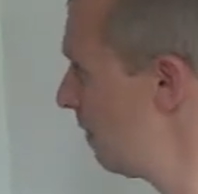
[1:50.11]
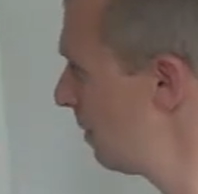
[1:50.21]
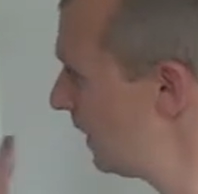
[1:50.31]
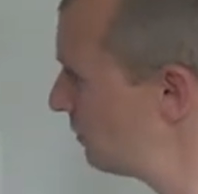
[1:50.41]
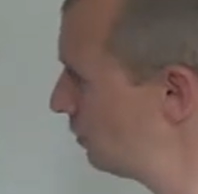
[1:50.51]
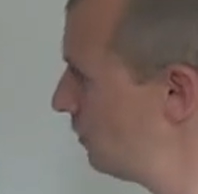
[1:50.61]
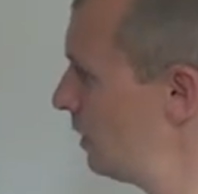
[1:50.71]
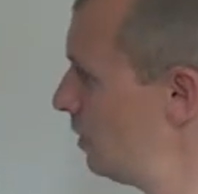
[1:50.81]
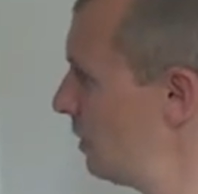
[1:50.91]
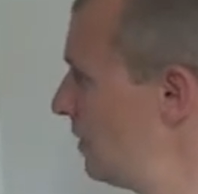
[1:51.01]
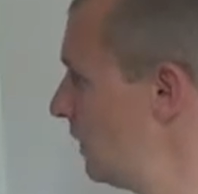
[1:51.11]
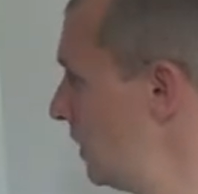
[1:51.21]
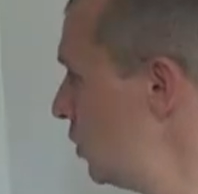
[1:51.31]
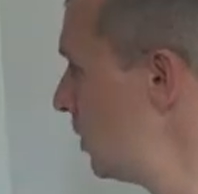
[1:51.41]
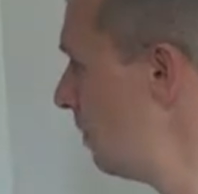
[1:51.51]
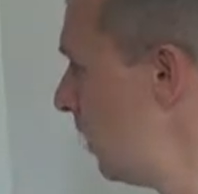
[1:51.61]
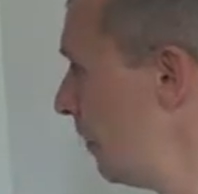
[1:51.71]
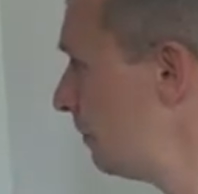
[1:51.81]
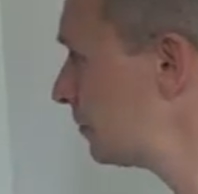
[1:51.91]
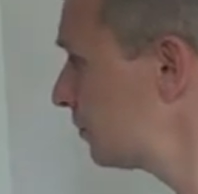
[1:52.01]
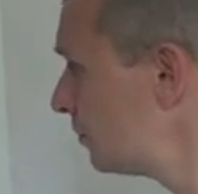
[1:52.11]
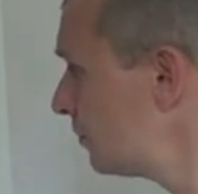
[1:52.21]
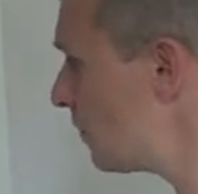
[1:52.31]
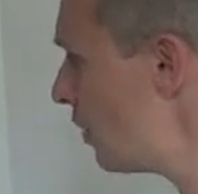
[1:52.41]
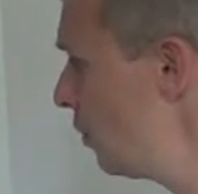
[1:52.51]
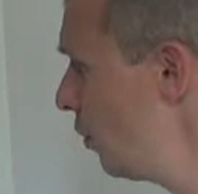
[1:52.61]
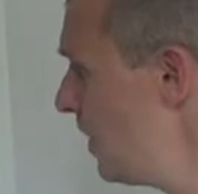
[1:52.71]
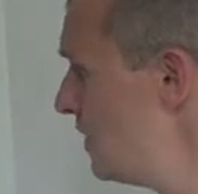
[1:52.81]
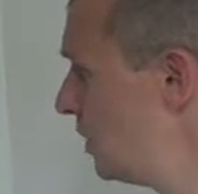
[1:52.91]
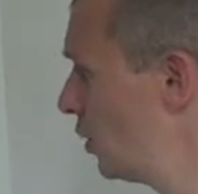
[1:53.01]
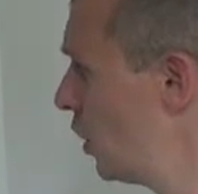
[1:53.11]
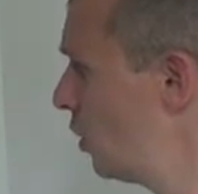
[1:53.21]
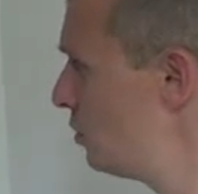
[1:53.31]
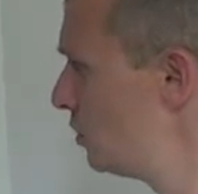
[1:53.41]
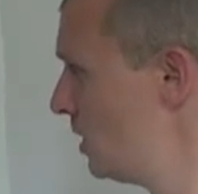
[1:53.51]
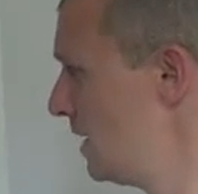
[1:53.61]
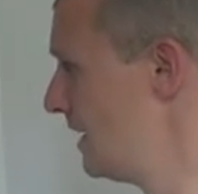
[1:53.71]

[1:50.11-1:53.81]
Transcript: But that's all about the authentic leadership part the authentic coach